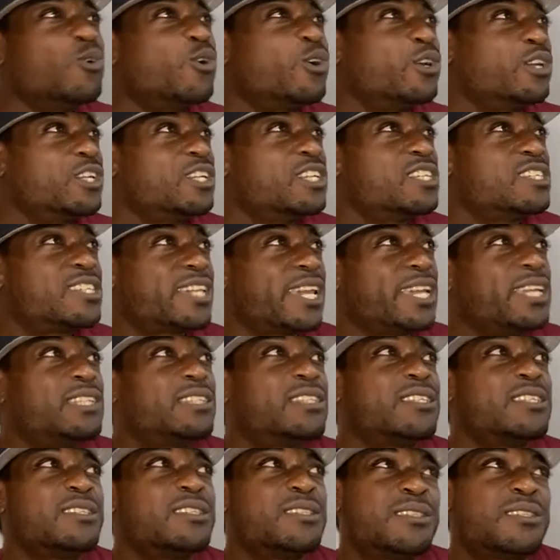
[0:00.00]
in order to
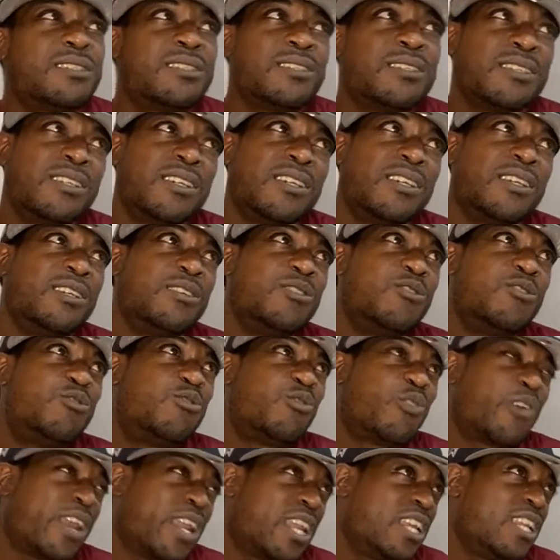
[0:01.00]
take this
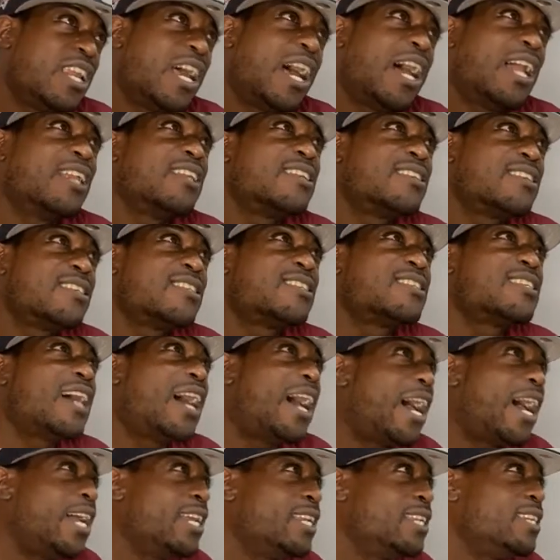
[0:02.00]
drain out of
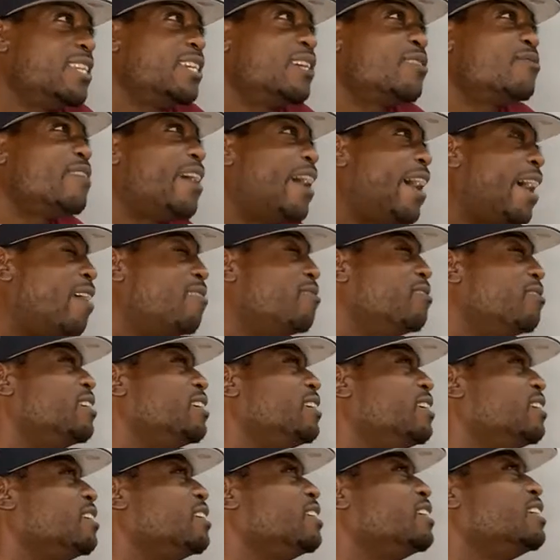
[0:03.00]
society of
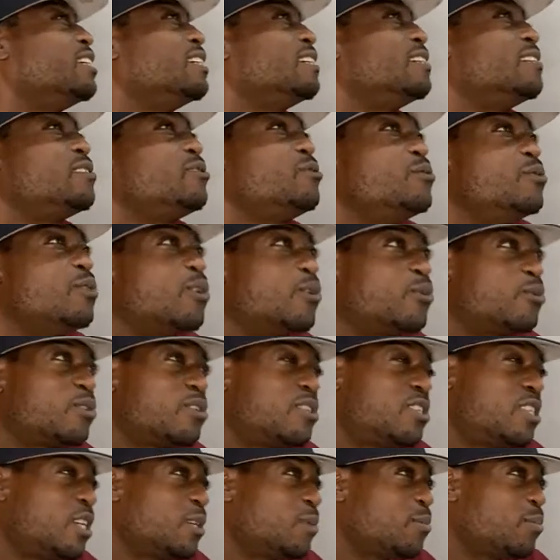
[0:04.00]
having,
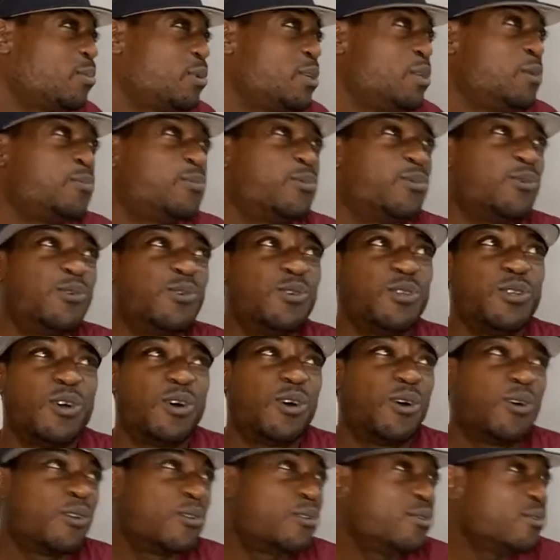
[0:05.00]
sick people
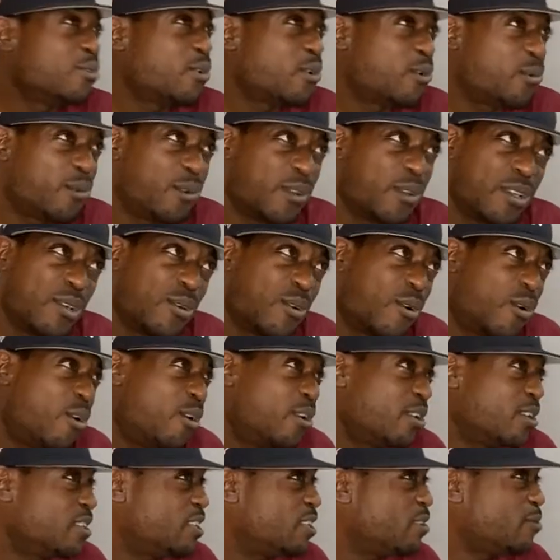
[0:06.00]
or, with
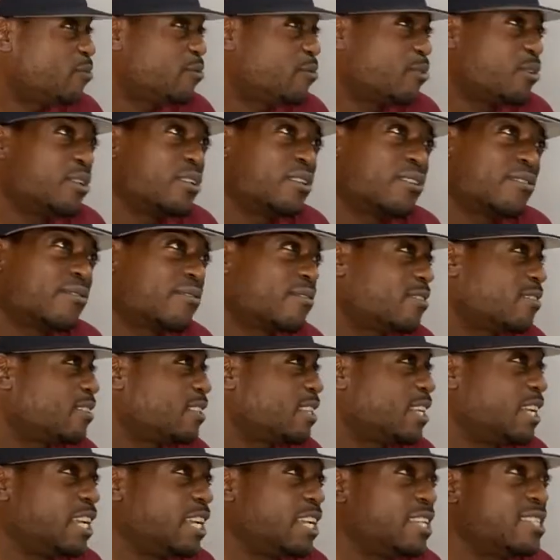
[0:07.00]
all the different
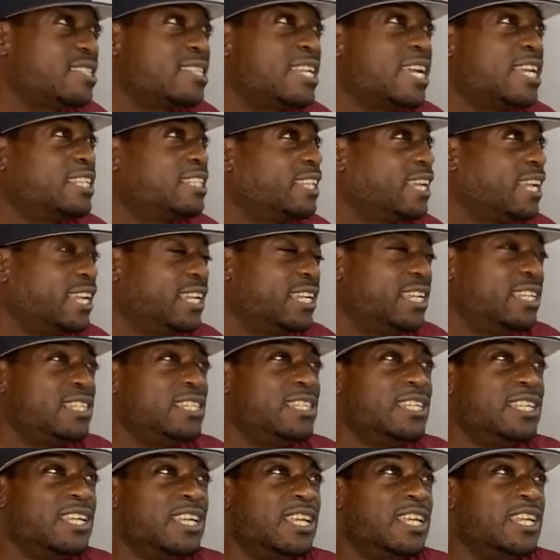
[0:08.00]
things that
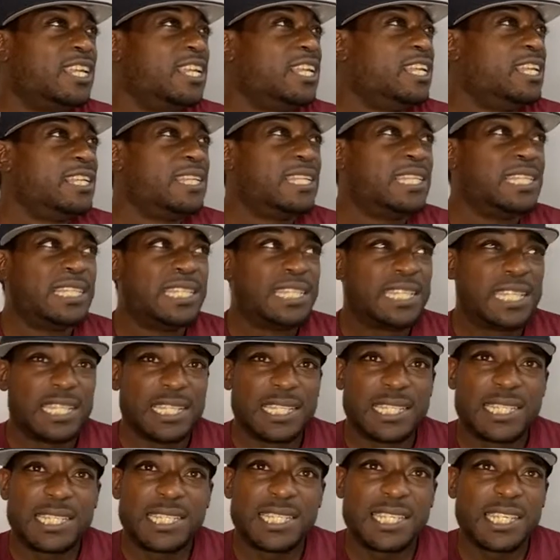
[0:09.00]
they
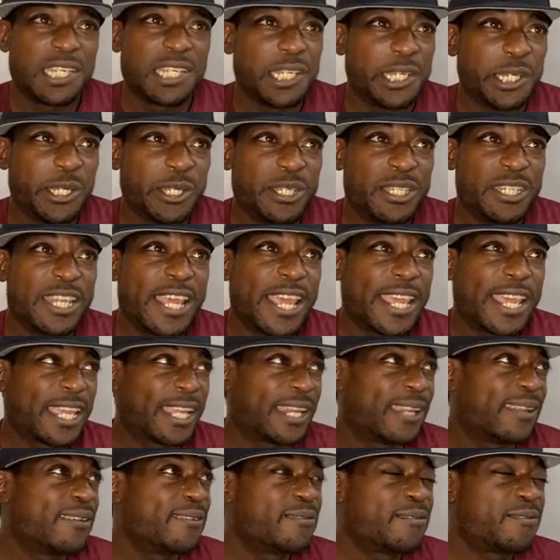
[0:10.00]
consider
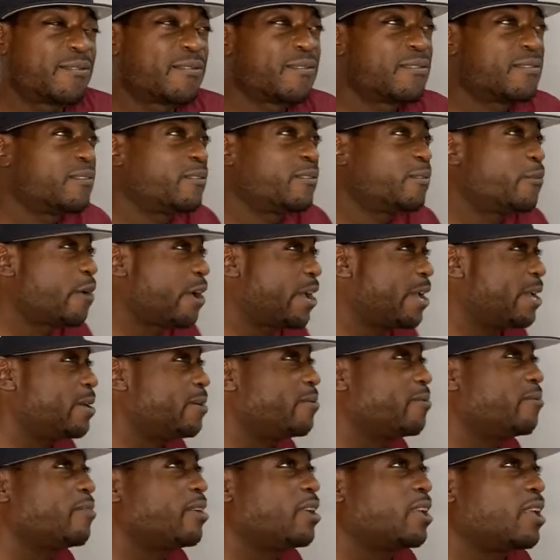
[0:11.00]
negative,
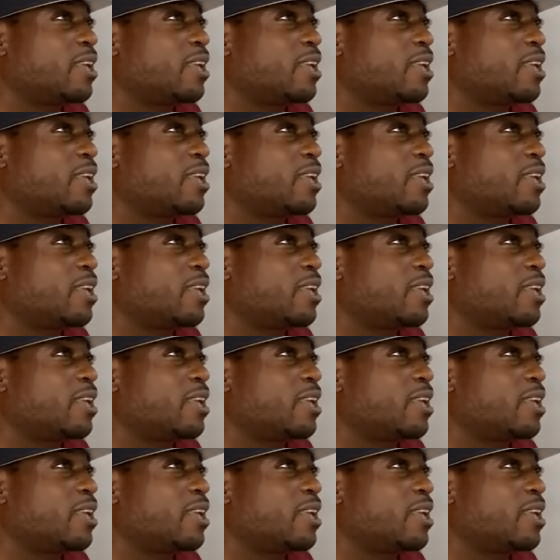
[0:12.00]
right?